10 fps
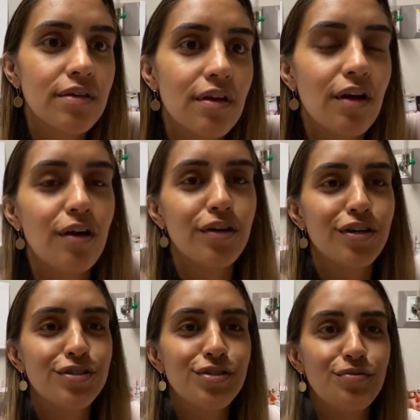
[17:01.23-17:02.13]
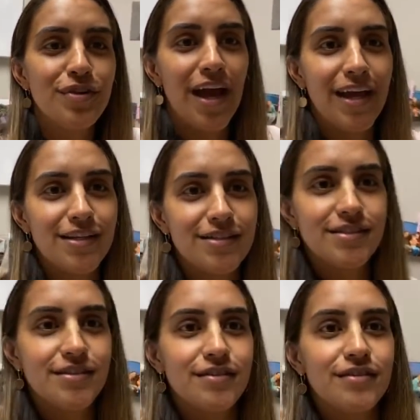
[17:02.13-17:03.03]
Oh, you're so
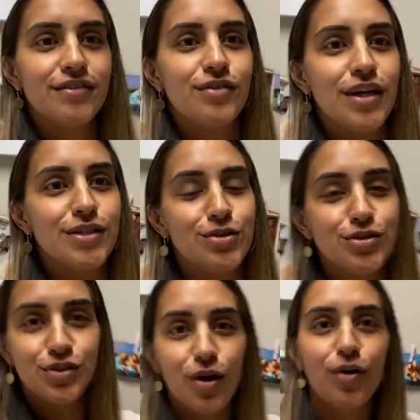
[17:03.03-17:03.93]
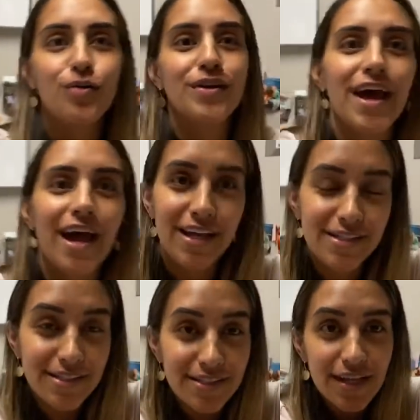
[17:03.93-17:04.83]
nice. You guys are so
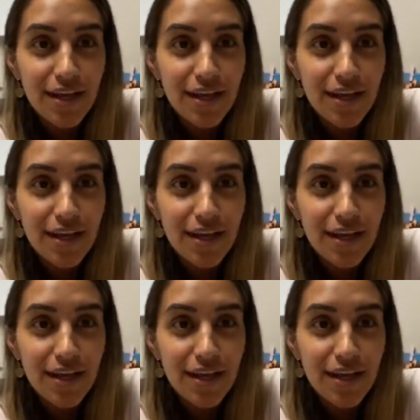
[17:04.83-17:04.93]
nice.